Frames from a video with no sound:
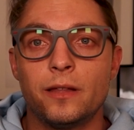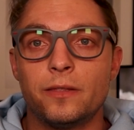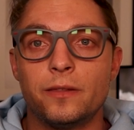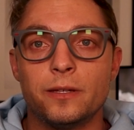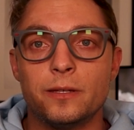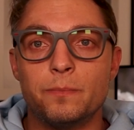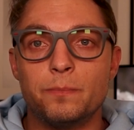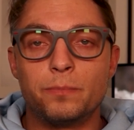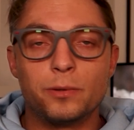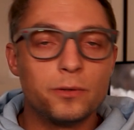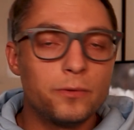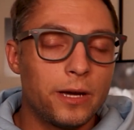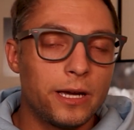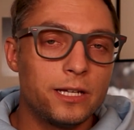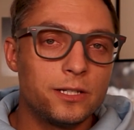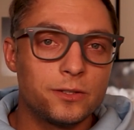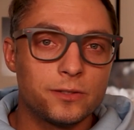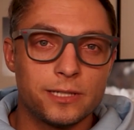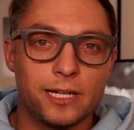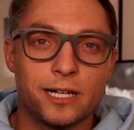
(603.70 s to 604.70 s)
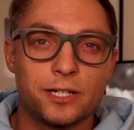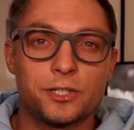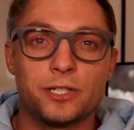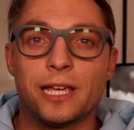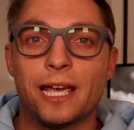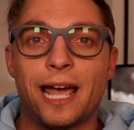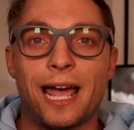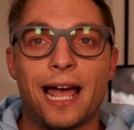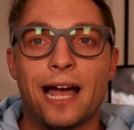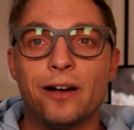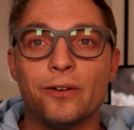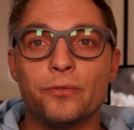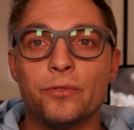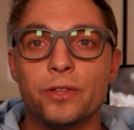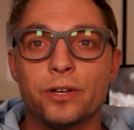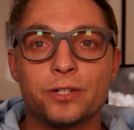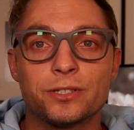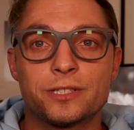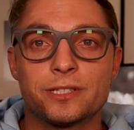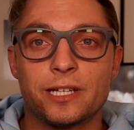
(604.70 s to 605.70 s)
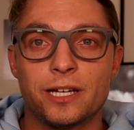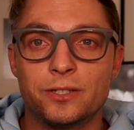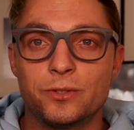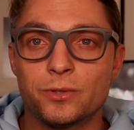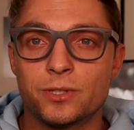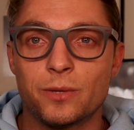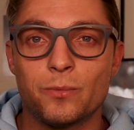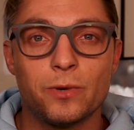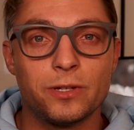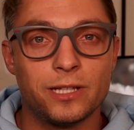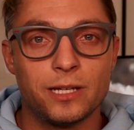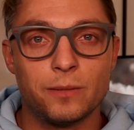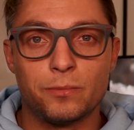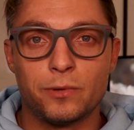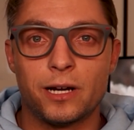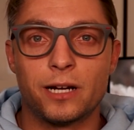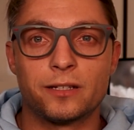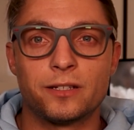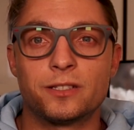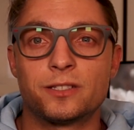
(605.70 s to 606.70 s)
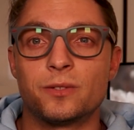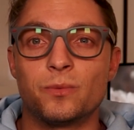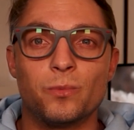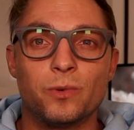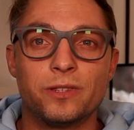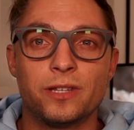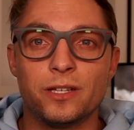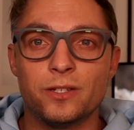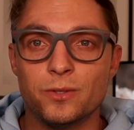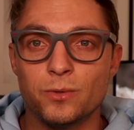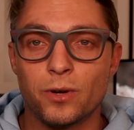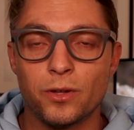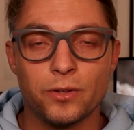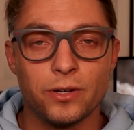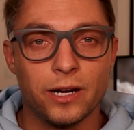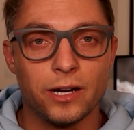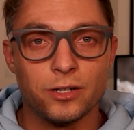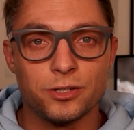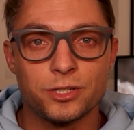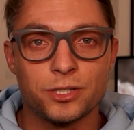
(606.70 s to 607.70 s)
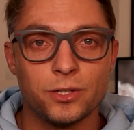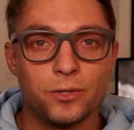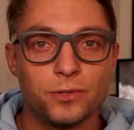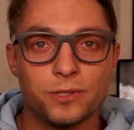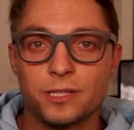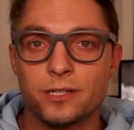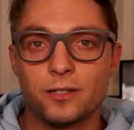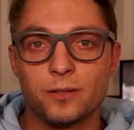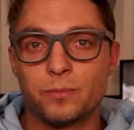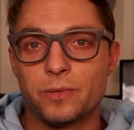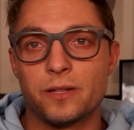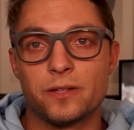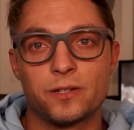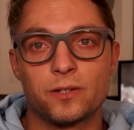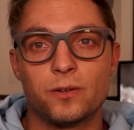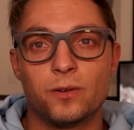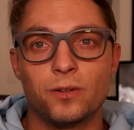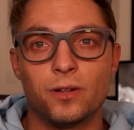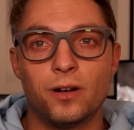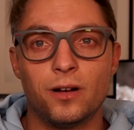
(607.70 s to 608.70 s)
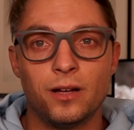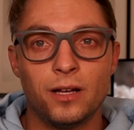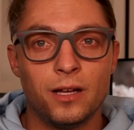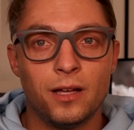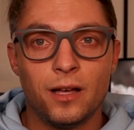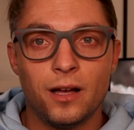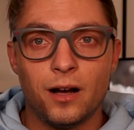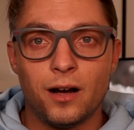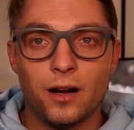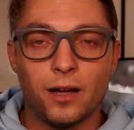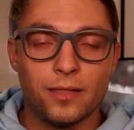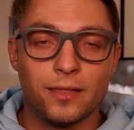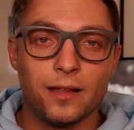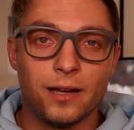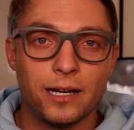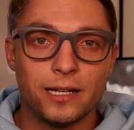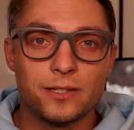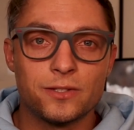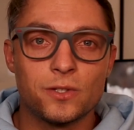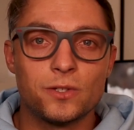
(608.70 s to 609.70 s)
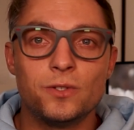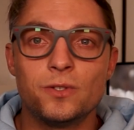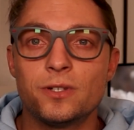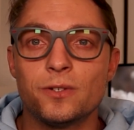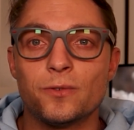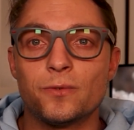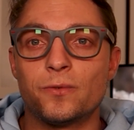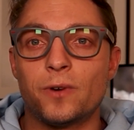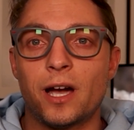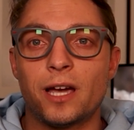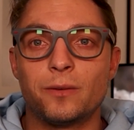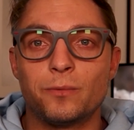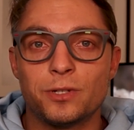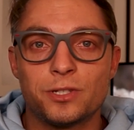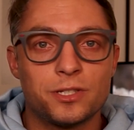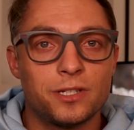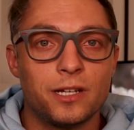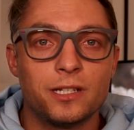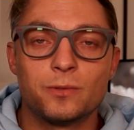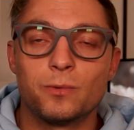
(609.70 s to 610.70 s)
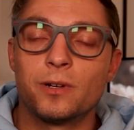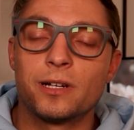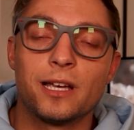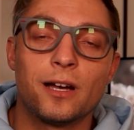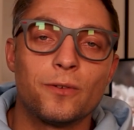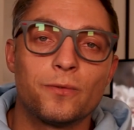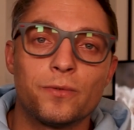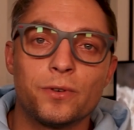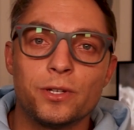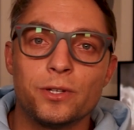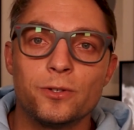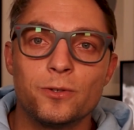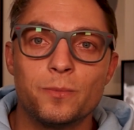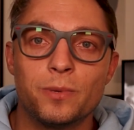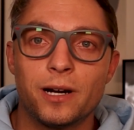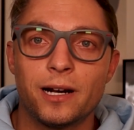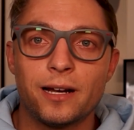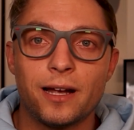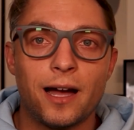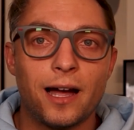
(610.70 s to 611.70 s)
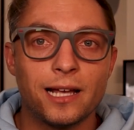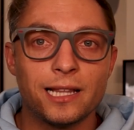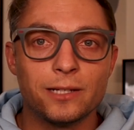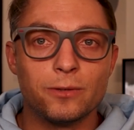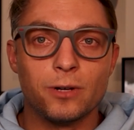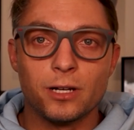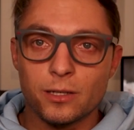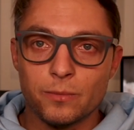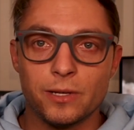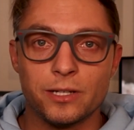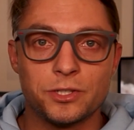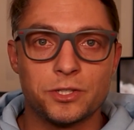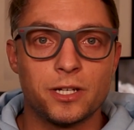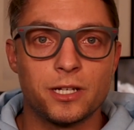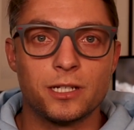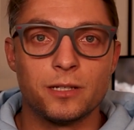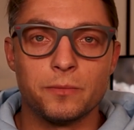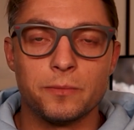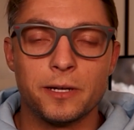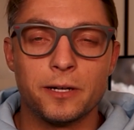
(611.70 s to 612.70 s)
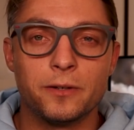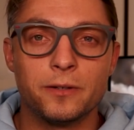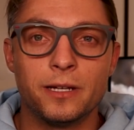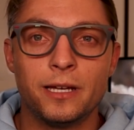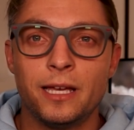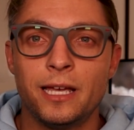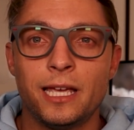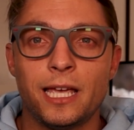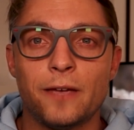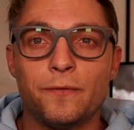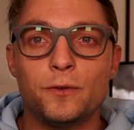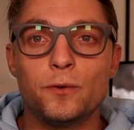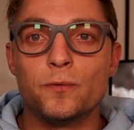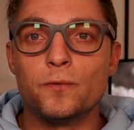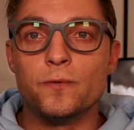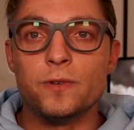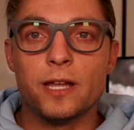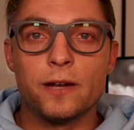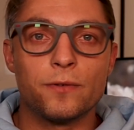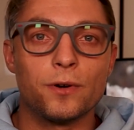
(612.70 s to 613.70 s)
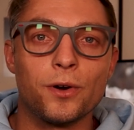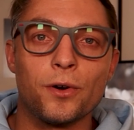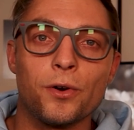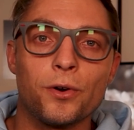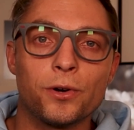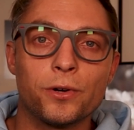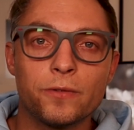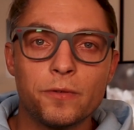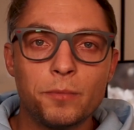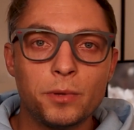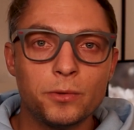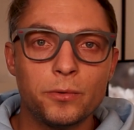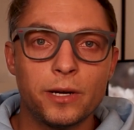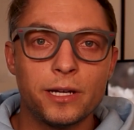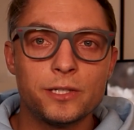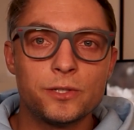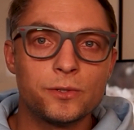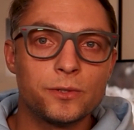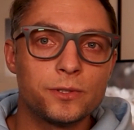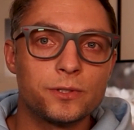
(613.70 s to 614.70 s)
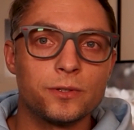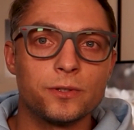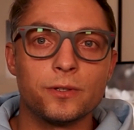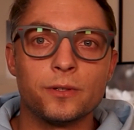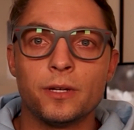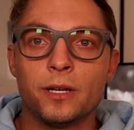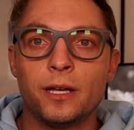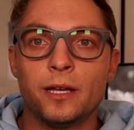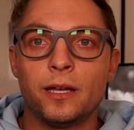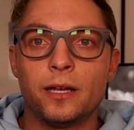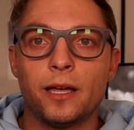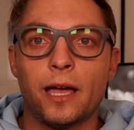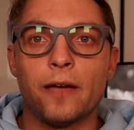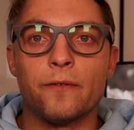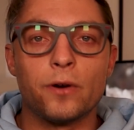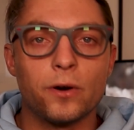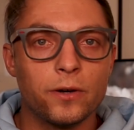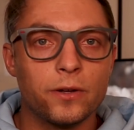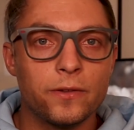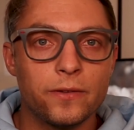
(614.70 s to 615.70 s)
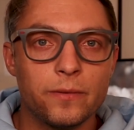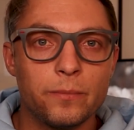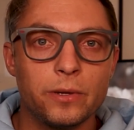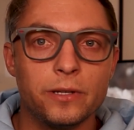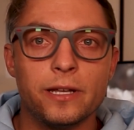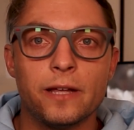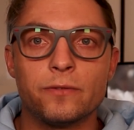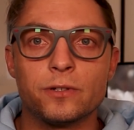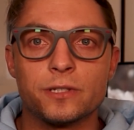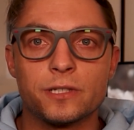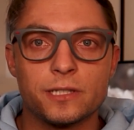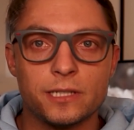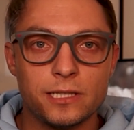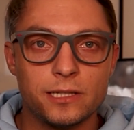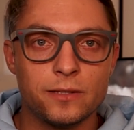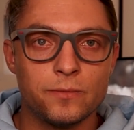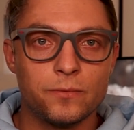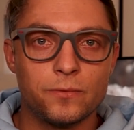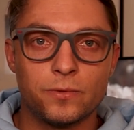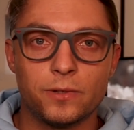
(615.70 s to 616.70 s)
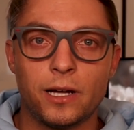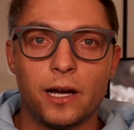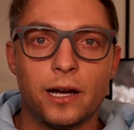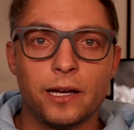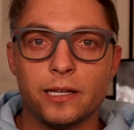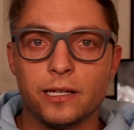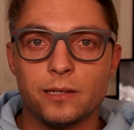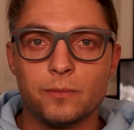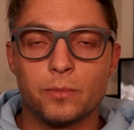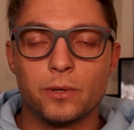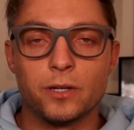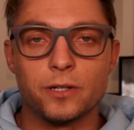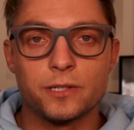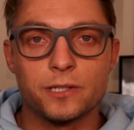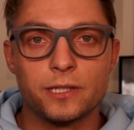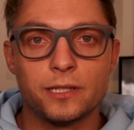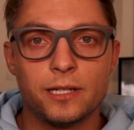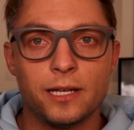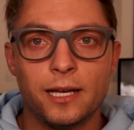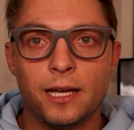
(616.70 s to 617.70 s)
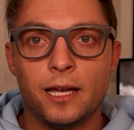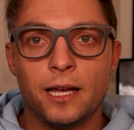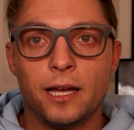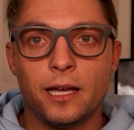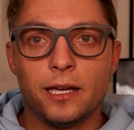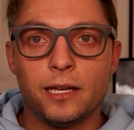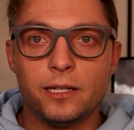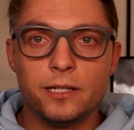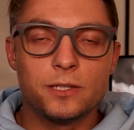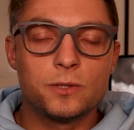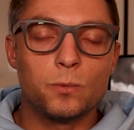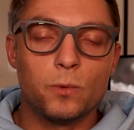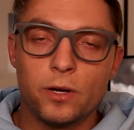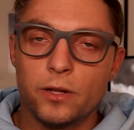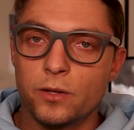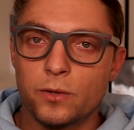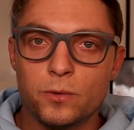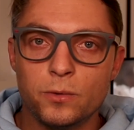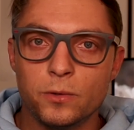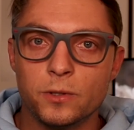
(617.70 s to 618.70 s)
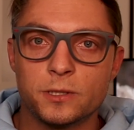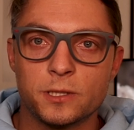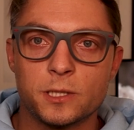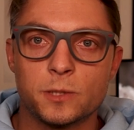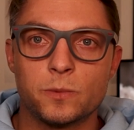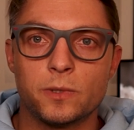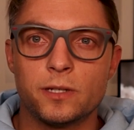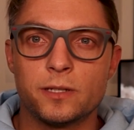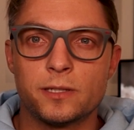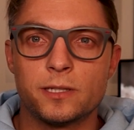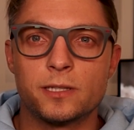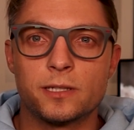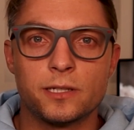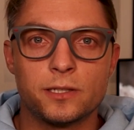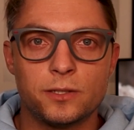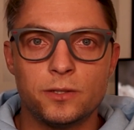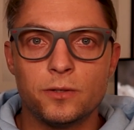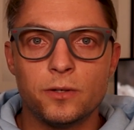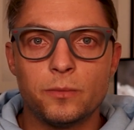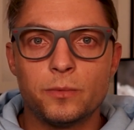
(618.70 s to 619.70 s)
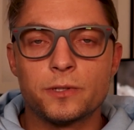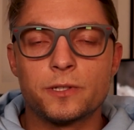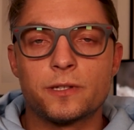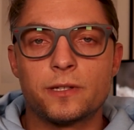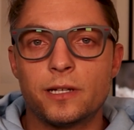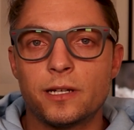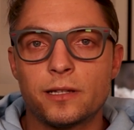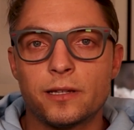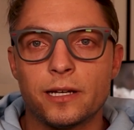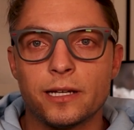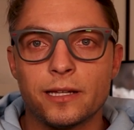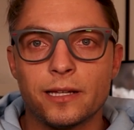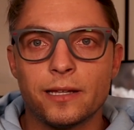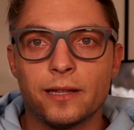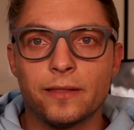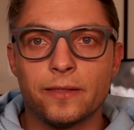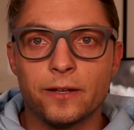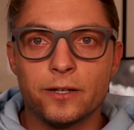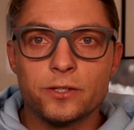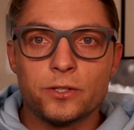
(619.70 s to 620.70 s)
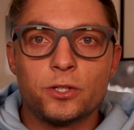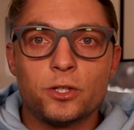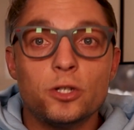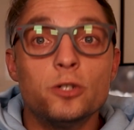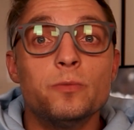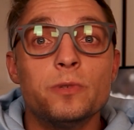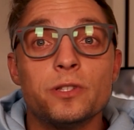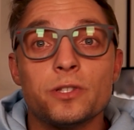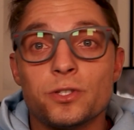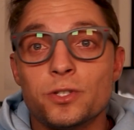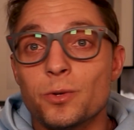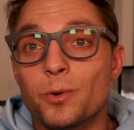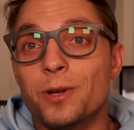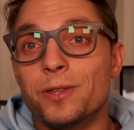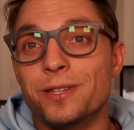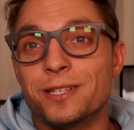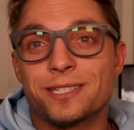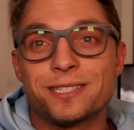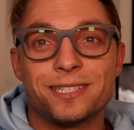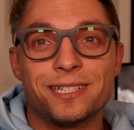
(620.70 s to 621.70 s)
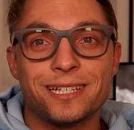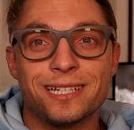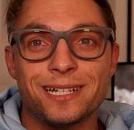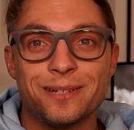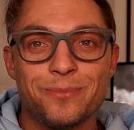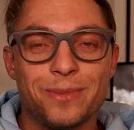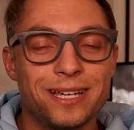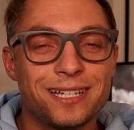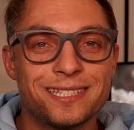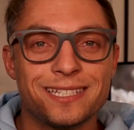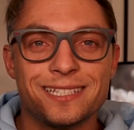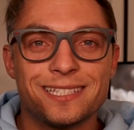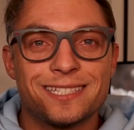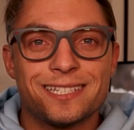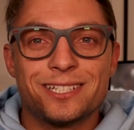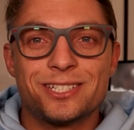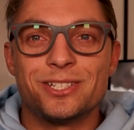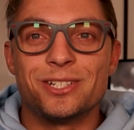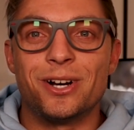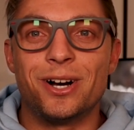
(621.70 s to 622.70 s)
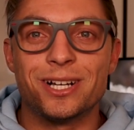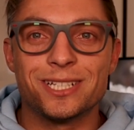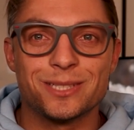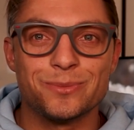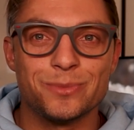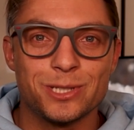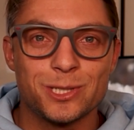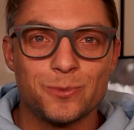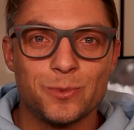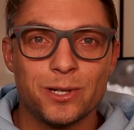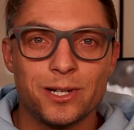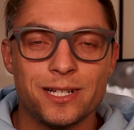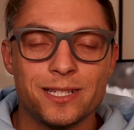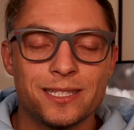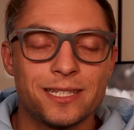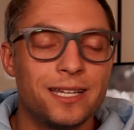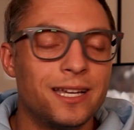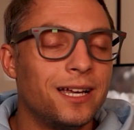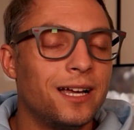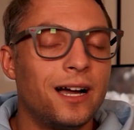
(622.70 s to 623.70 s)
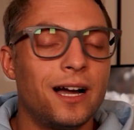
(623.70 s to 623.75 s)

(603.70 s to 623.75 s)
the Blue Angels actually have their schedules on when they practice and when they do all their air shows here in Pensacola online, so you can find which days work out for you, but I highly recommend checking them out. If you've never heard of the Blue Angels or have heard of them but never seen them fly in person, it is one of the coolest experiences because you almost think like there's humans doing this thing and it makes it such an awesome experience.